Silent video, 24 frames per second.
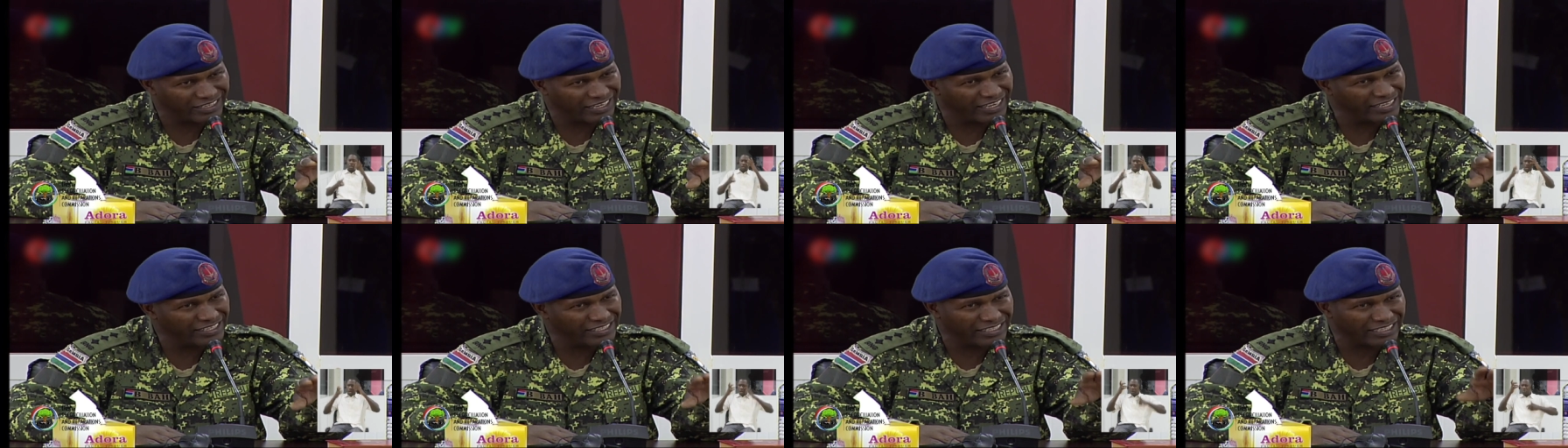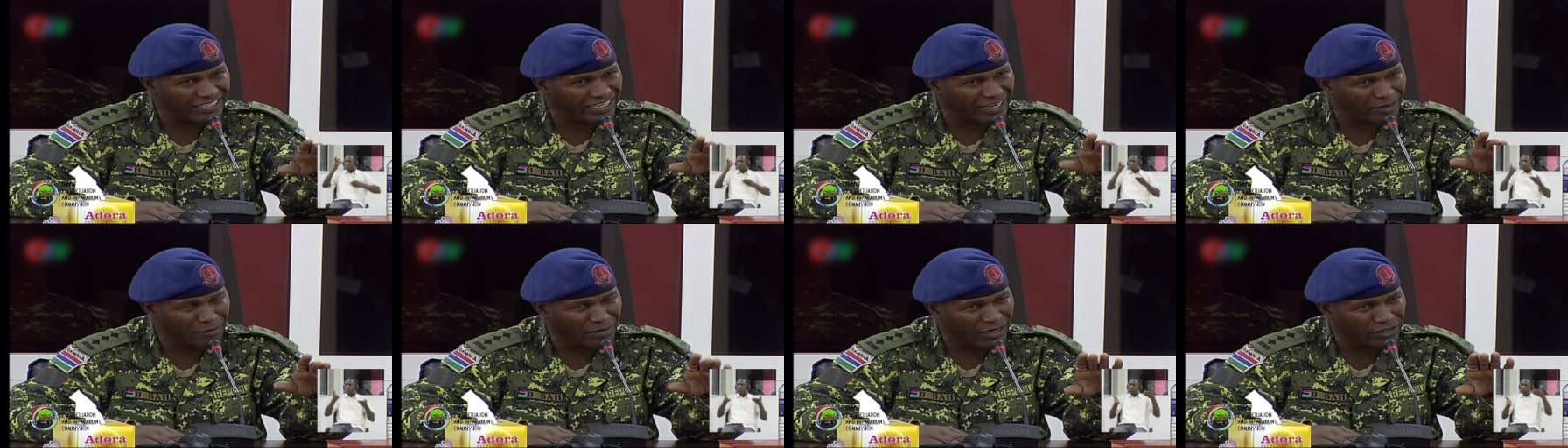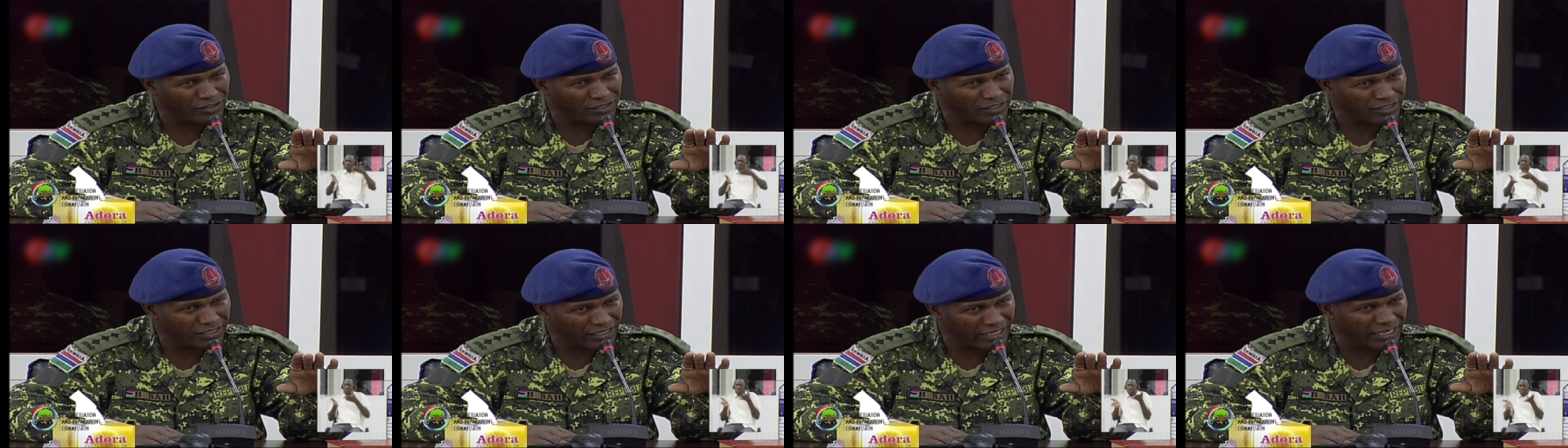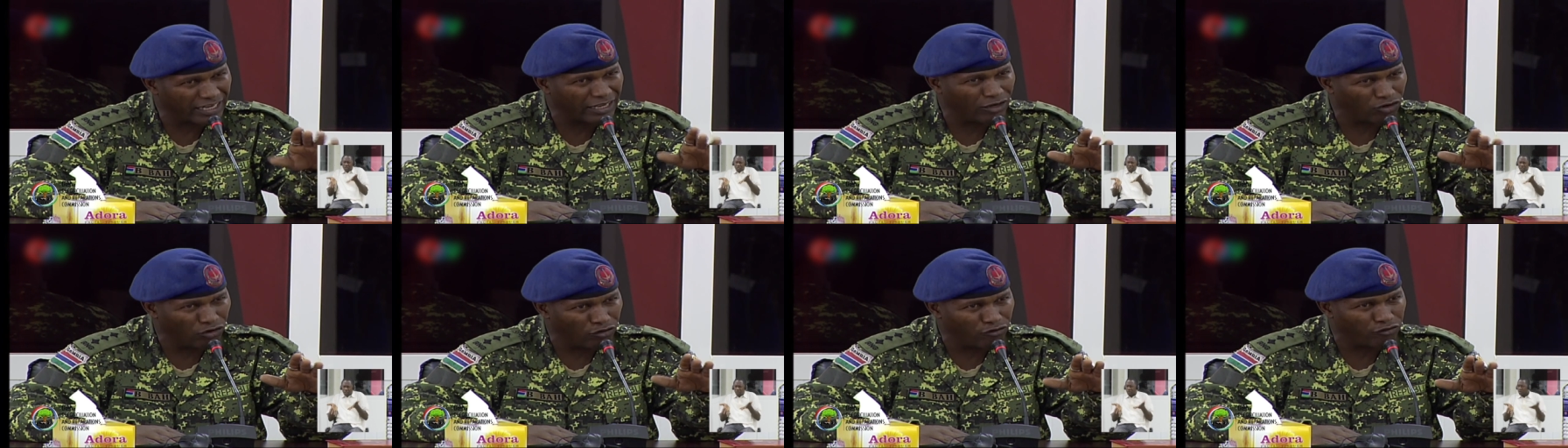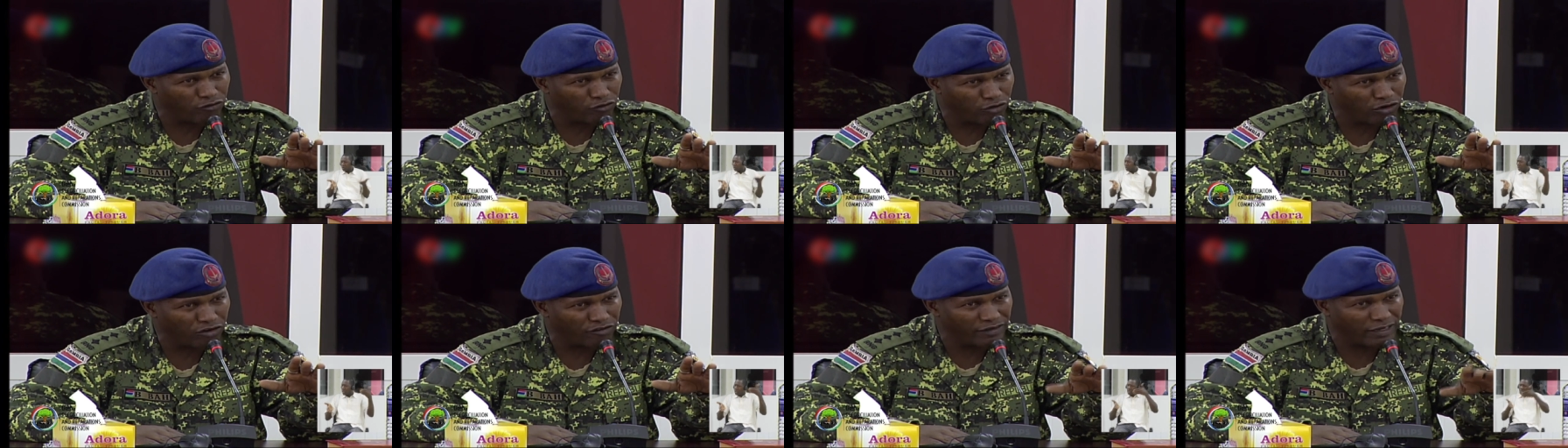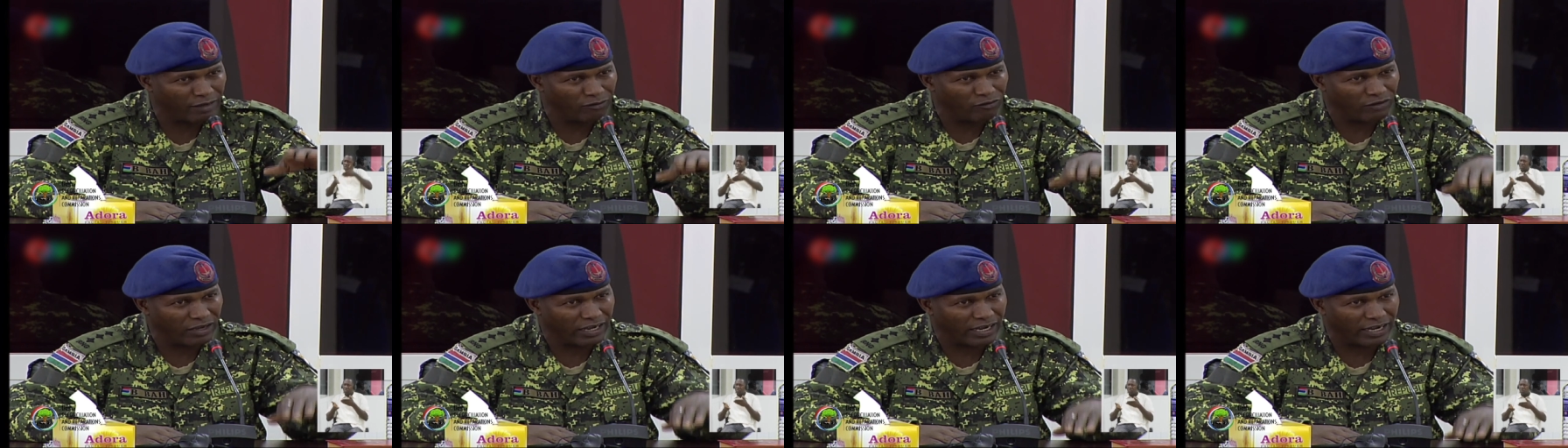I think about three or four of
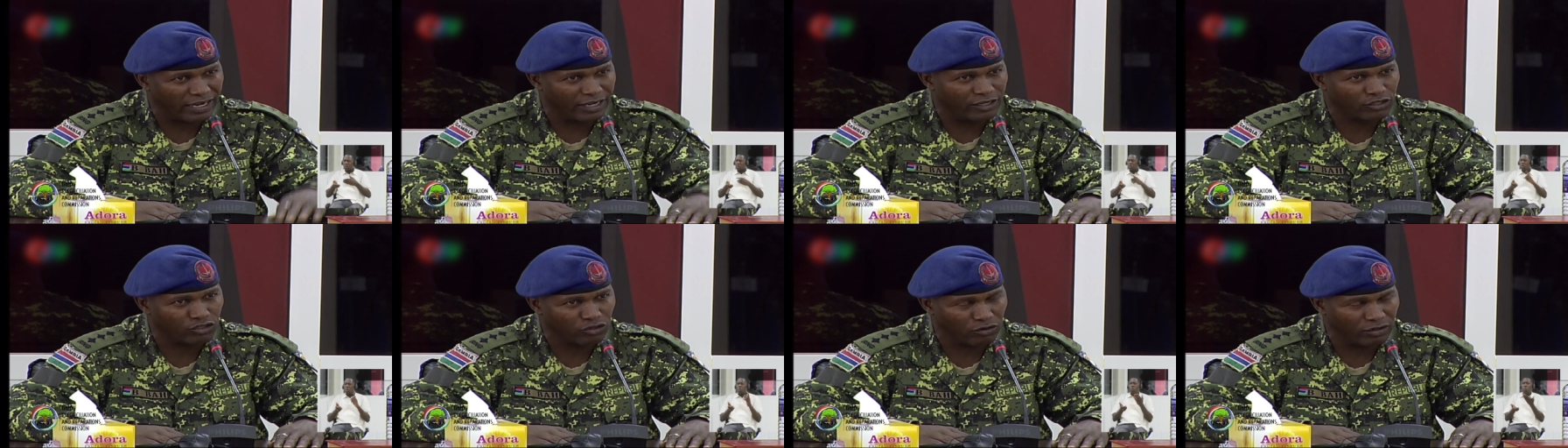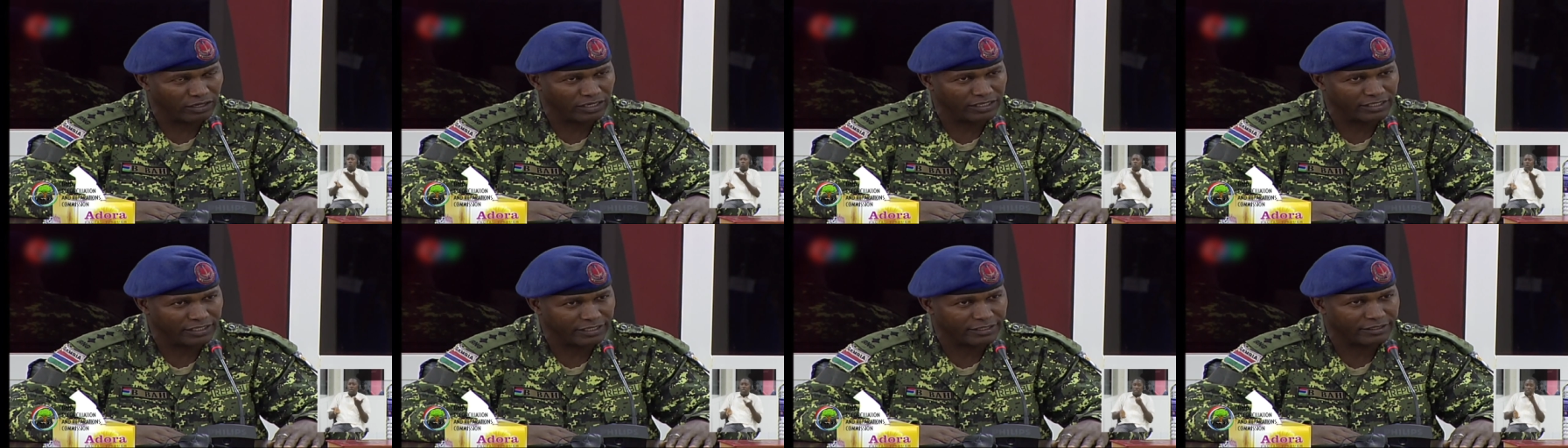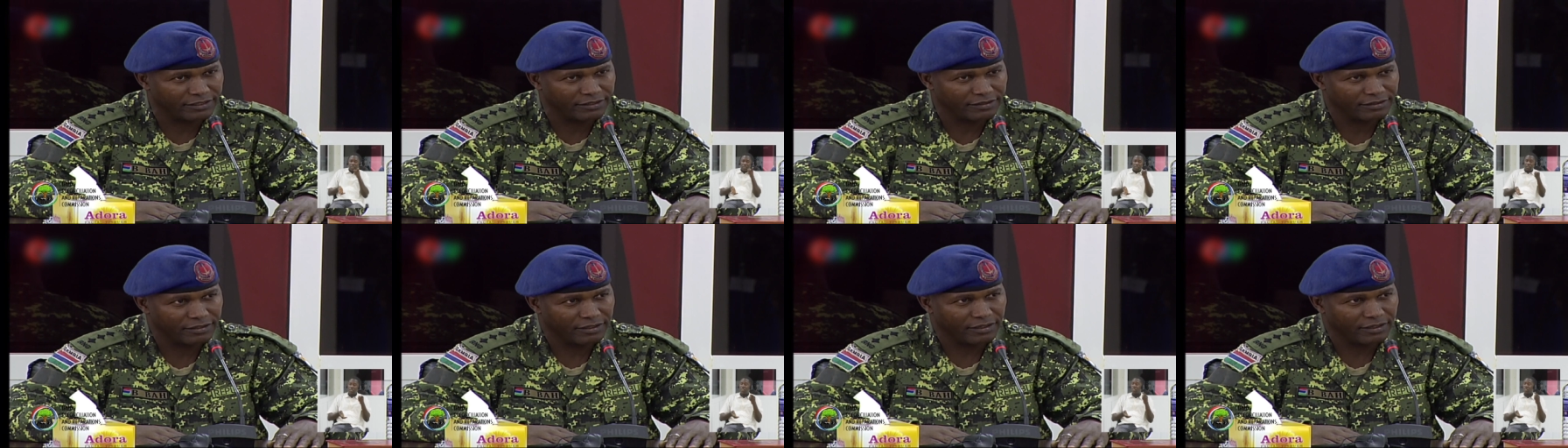them were isolated.